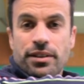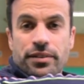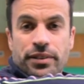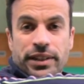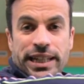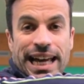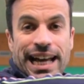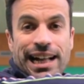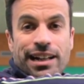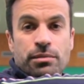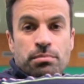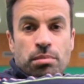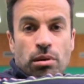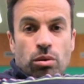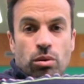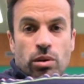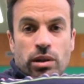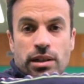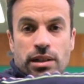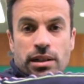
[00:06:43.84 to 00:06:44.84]
the
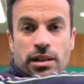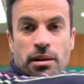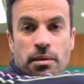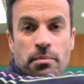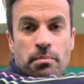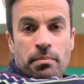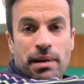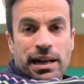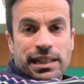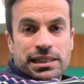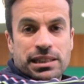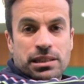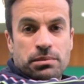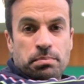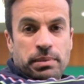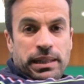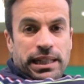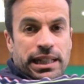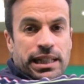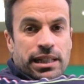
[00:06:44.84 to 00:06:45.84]
elbow
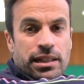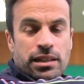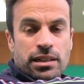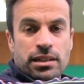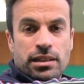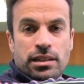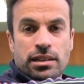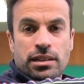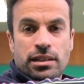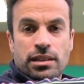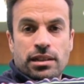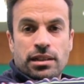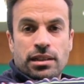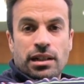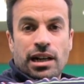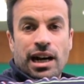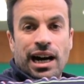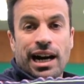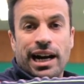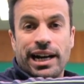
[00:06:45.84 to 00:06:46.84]
must be
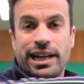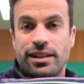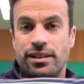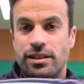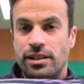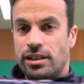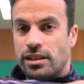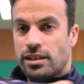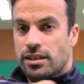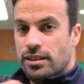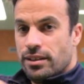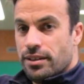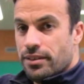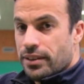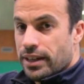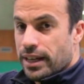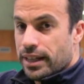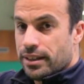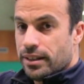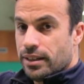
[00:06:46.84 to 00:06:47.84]
higher
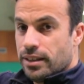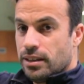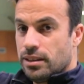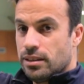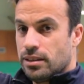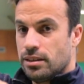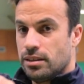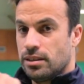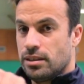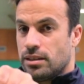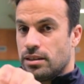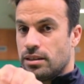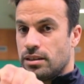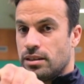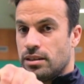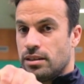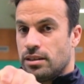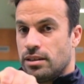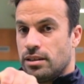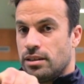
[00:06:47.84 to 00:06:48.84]
than
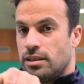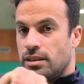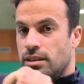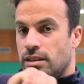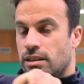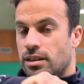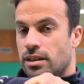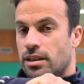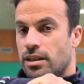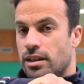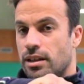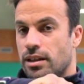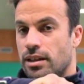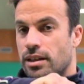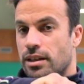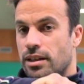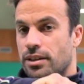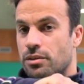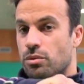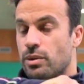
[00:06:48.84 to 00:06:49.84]

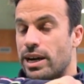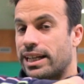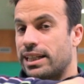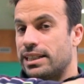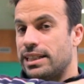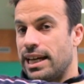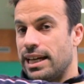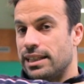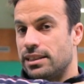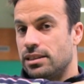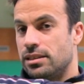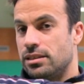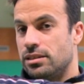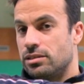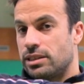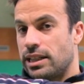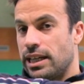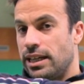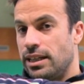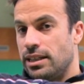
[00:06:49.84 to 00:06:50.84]
the racket head,
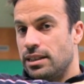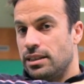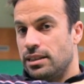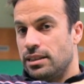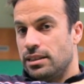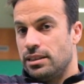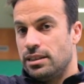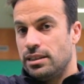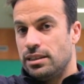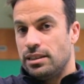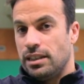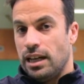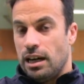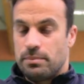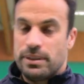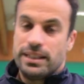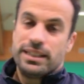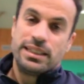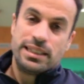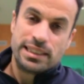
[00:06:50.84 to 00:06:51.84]
okay?
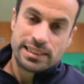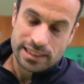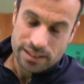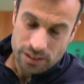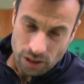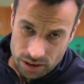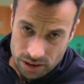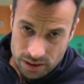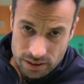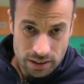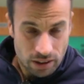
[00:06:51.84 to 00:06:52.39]
I mean, it's not